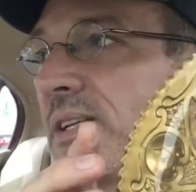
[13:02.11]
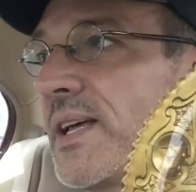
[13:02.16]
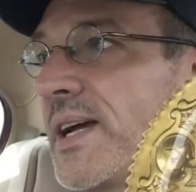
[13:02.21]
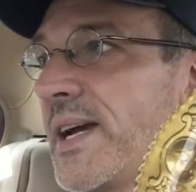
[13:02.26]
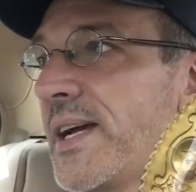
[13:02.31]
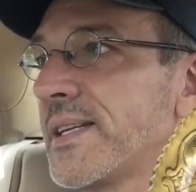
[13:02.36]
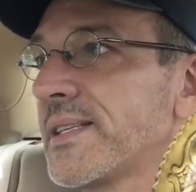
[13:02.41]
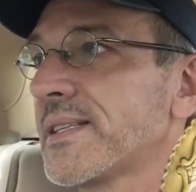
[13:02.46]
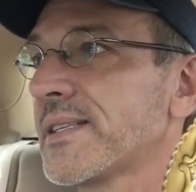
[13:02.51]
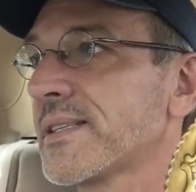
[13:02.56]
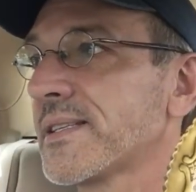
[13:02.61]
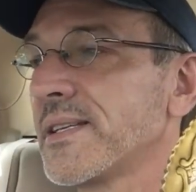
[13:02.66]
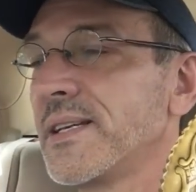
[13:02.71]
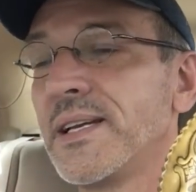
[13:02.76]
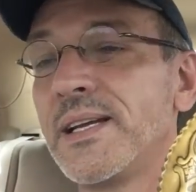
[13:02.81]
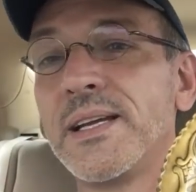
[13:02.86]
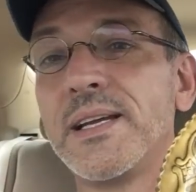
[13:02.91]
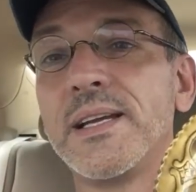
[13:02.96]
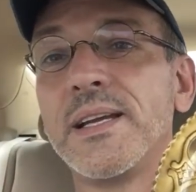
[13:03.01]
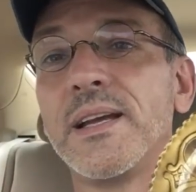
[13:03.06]
glass,
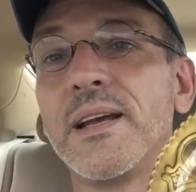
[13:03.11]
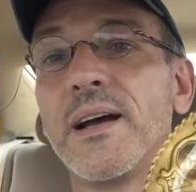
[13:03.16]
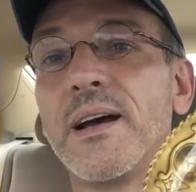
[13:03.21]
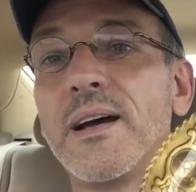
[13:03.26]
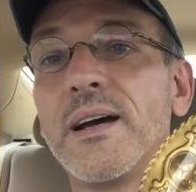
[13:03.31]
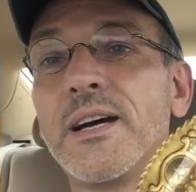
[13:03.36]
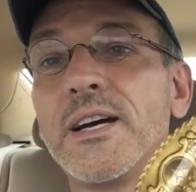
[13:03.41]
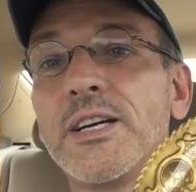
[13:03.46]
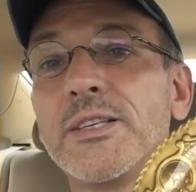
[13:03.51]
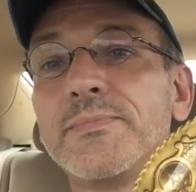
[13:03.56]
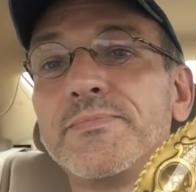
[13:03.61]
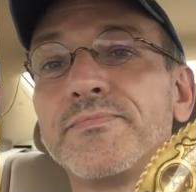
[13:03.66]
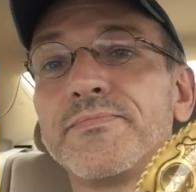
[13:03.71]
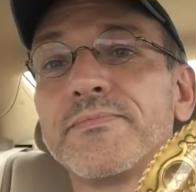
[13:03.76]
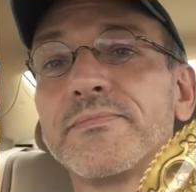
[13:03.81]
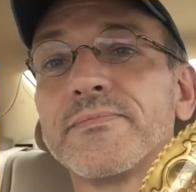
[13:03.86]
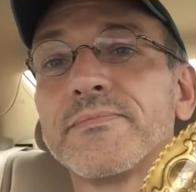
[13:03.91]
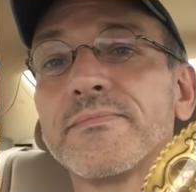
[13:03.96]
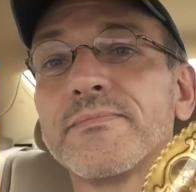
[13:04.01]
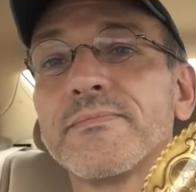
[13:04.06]
um,
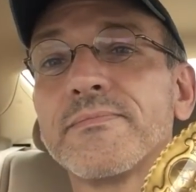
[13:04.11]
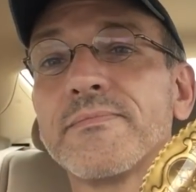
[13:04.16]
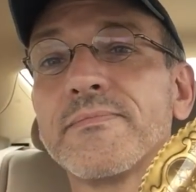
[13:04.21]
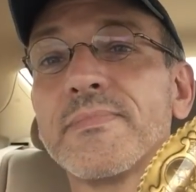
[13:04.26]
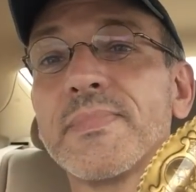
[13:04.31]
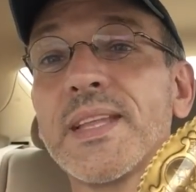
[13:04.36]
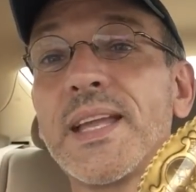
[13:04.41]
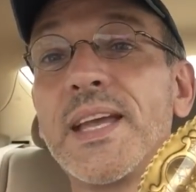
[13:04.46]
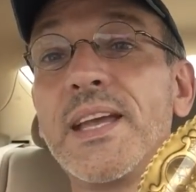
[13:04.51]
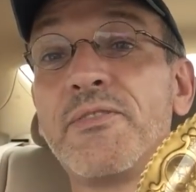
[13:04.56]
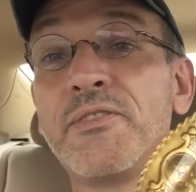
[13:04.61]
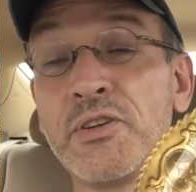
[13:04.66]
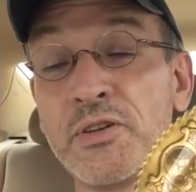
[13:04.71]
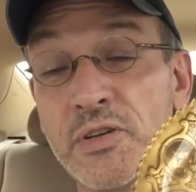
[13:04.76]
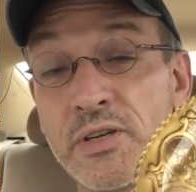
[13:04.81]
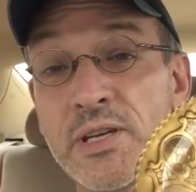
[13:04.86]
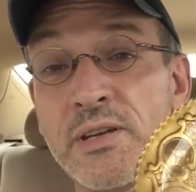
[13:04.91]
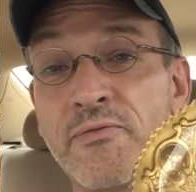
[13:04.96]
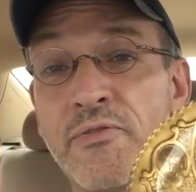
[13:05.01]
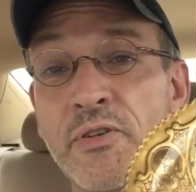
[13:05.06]
if you're
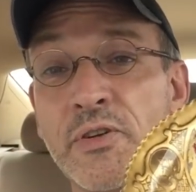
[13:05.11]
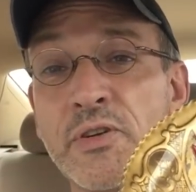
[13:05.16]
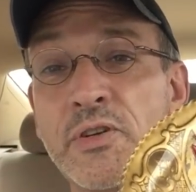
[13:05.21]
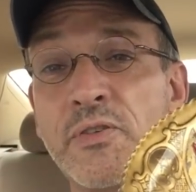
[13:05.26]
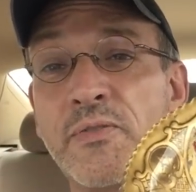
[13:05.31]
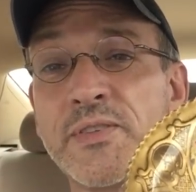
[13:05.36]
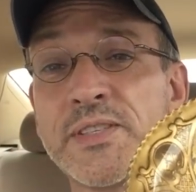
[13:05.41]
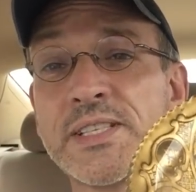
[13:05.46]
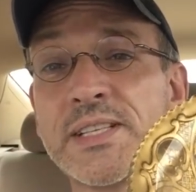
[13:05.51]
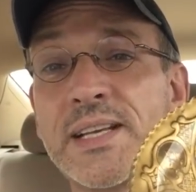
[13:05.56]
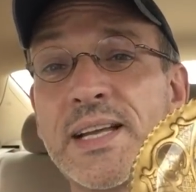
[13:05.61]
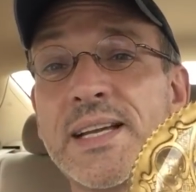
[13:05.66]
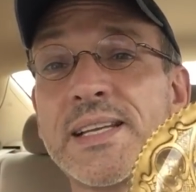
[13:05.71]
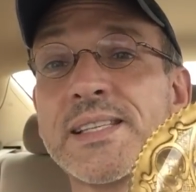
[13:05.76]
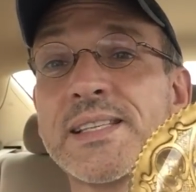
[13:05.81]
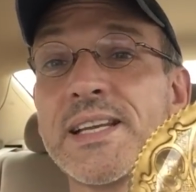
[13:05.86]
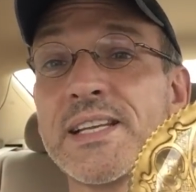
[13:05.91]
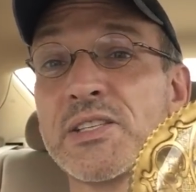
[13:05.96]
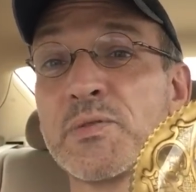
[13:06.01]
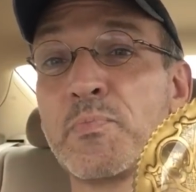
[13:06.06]
looking for a Goofus
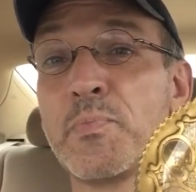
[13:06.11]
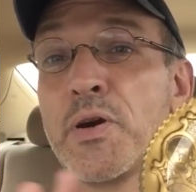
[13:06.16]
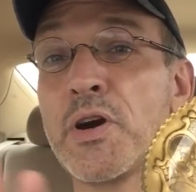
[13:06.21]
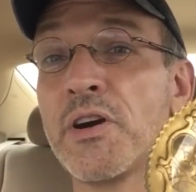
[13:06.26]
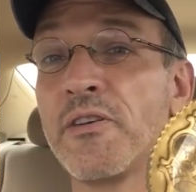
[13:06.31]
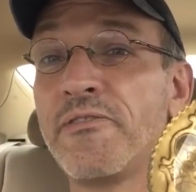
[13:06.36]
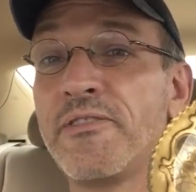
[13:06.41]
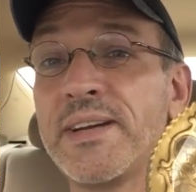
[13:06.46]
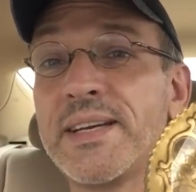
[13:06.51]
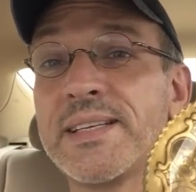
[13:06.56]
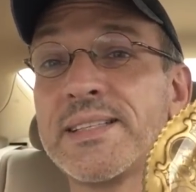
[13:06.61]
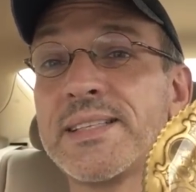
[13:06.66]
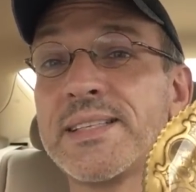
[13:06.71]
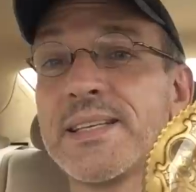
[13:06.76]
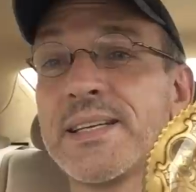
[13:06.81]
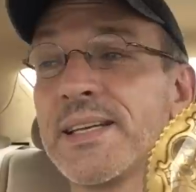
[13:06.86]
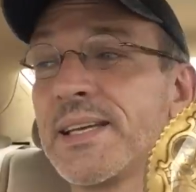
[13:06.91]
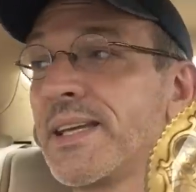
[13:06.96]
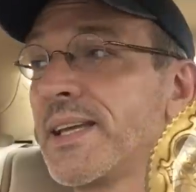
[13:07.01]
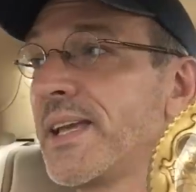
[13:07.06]
glass that's
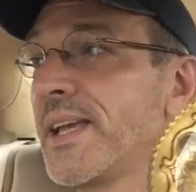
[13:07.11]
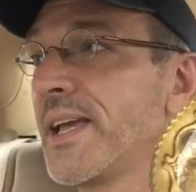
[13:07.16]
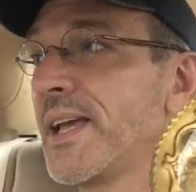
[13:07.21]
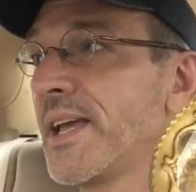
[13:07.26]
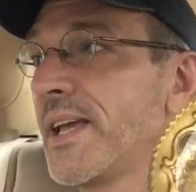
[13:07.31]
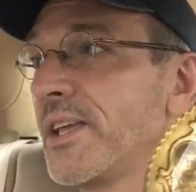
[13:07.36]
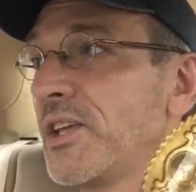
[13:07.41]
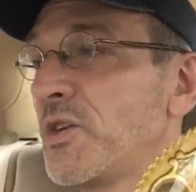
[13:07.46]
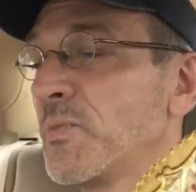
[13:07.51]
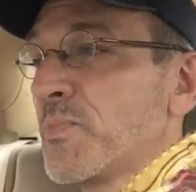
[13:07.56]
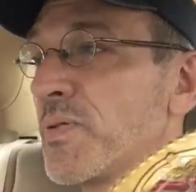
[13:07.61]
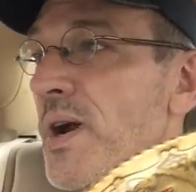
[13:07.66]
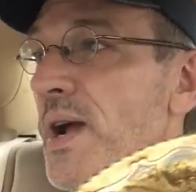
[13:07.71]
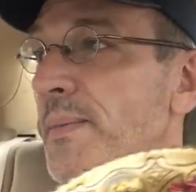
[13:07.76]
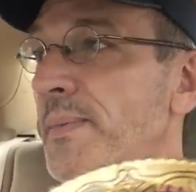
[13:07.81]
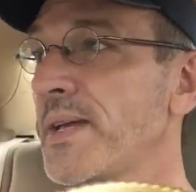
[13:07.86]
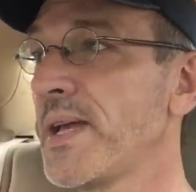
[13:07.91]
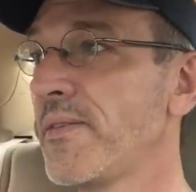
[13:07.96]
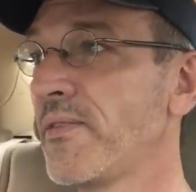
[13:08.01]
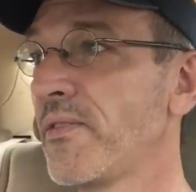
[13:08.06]
perfect, you
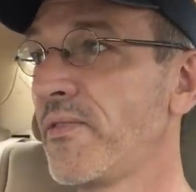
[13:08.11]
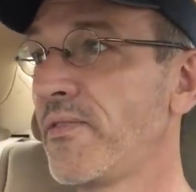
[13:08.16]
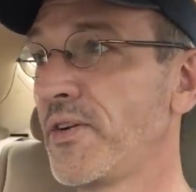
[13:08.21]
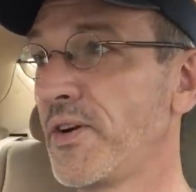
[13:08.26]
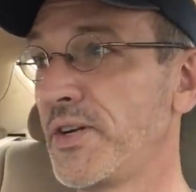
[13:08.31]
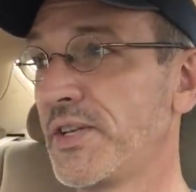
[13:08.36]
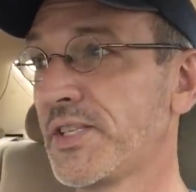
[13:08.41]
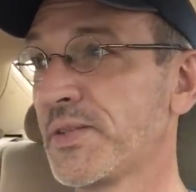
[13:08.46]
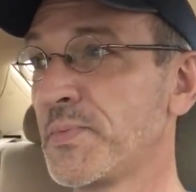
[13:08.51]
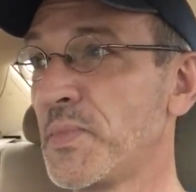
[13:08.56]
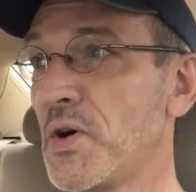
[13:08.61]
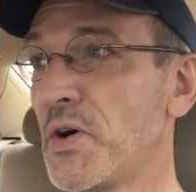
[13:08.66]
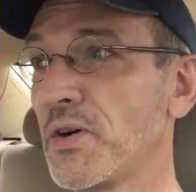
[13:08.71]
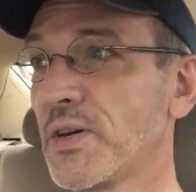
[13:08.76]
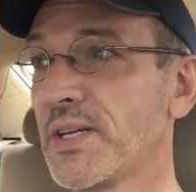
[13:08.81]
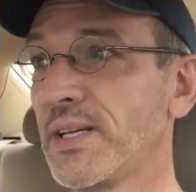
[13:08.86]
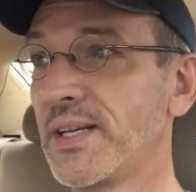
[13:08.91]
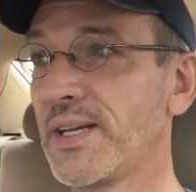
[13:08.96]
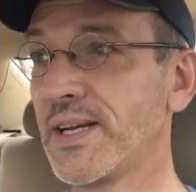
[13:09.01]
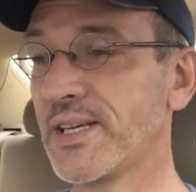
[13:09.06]
probably have a very small
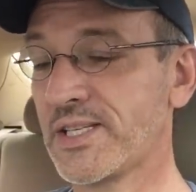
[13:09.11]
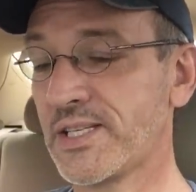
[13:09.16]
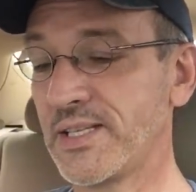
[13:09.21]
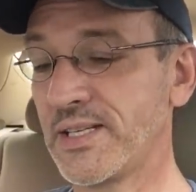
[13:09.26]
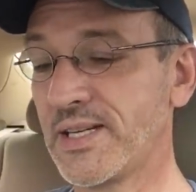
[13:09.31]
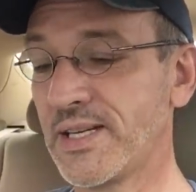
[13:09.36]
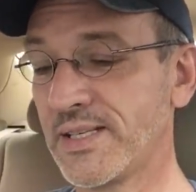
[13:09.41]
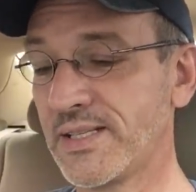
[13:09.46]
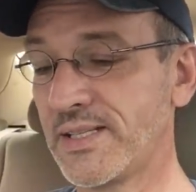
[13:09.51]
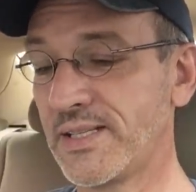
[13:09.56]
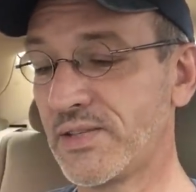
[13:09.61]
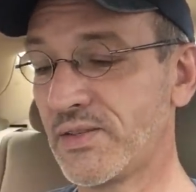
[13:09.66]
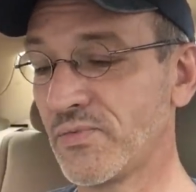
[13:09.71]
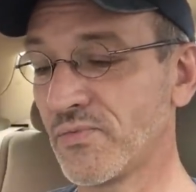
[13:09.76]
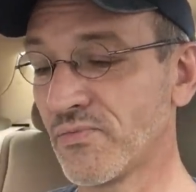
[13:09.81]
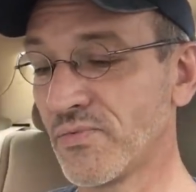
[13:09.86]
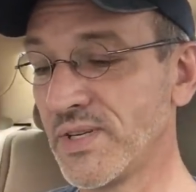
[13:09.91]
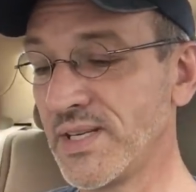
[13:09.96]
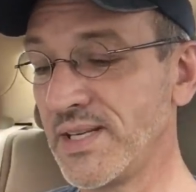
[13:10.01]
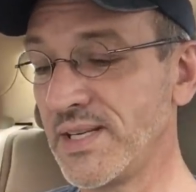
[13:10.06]
collection because it's
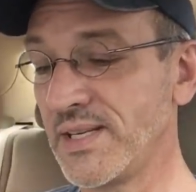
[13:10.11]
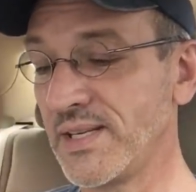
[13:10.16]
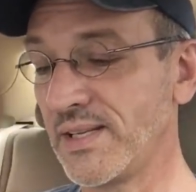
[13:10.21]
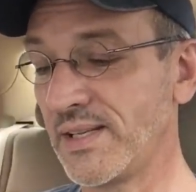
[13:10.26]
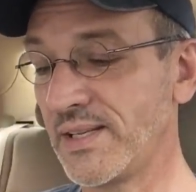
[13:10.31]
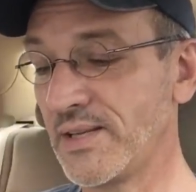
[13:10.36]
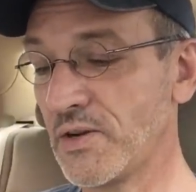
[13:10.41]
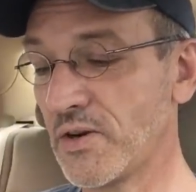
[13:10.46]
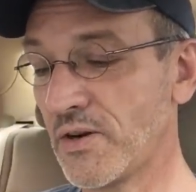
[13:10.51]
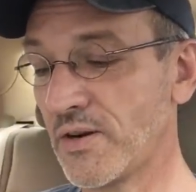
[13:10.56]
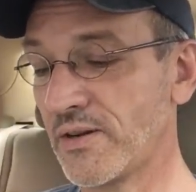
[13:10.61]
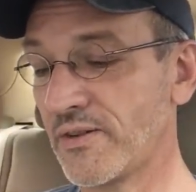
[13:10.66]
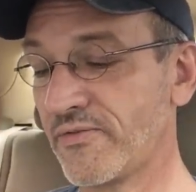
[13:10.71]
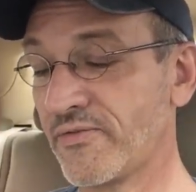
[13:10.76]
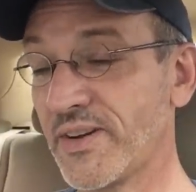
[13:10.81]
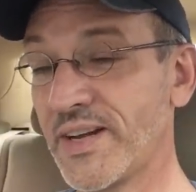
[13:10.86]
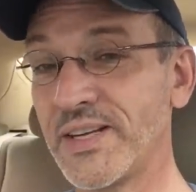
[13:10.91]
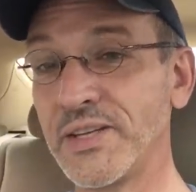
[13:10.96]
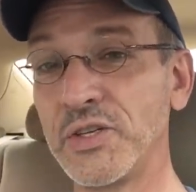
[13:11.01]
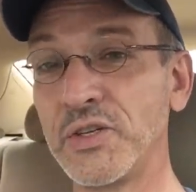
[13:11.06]
really hard to
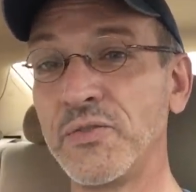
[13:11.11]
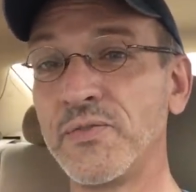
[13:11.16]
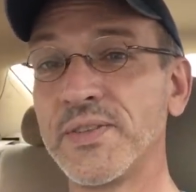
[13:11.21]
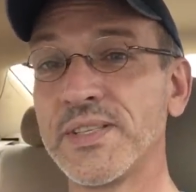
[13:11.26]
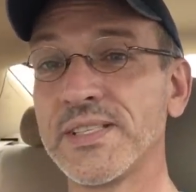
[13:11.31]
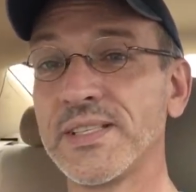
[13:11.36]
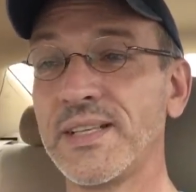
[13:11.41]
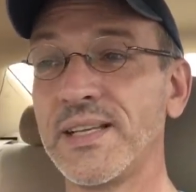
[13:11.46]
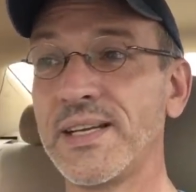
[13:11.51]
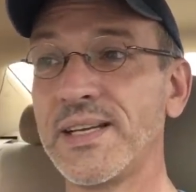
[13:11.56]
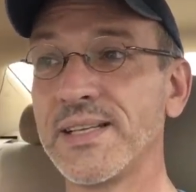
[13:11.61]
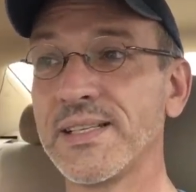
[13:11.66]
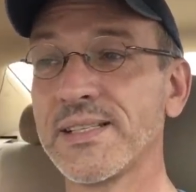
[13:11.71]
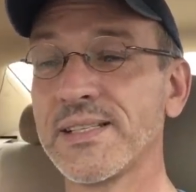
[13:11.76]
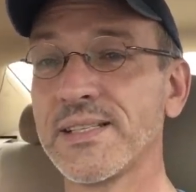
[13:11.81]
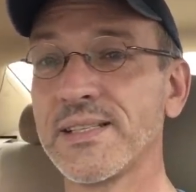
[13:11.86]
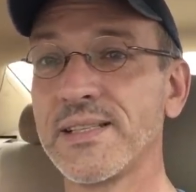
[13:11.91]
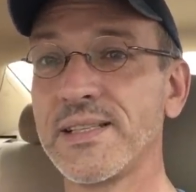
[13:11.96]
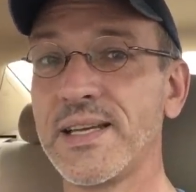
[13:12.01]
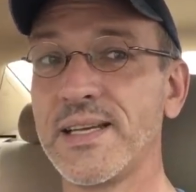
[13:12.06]
find Goofus
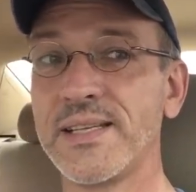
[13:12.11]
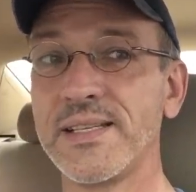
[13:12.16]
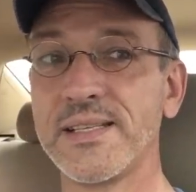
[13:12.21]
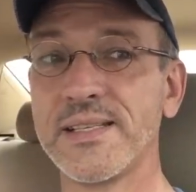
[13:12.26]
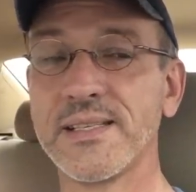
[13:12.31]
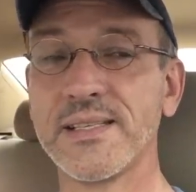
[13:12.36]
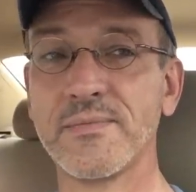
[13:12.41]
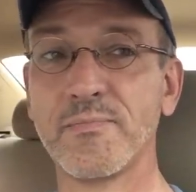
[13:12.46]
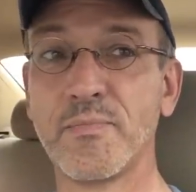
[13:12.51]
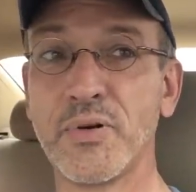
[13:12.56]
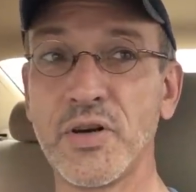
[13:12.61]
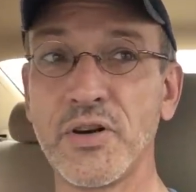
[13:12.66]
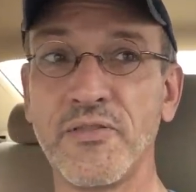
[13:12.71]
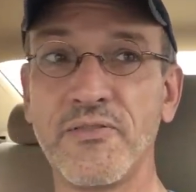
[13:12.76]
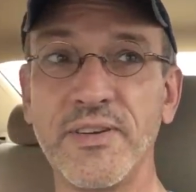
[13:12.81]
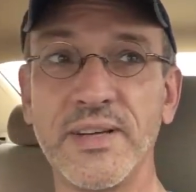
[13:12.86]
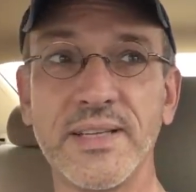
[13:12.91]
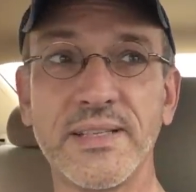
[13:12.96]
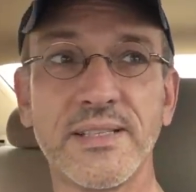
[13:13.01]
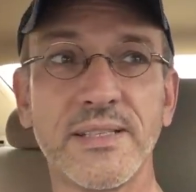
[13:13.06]
glass that is
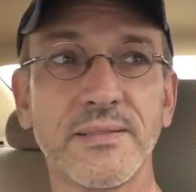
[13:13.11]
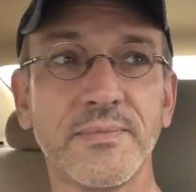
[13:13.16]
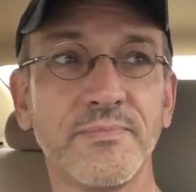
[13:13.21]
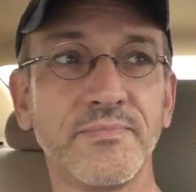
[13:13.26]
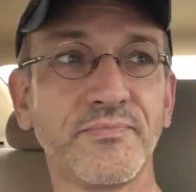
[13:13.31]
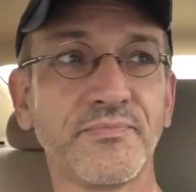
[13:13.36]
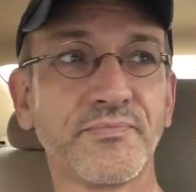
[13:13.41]
perfect.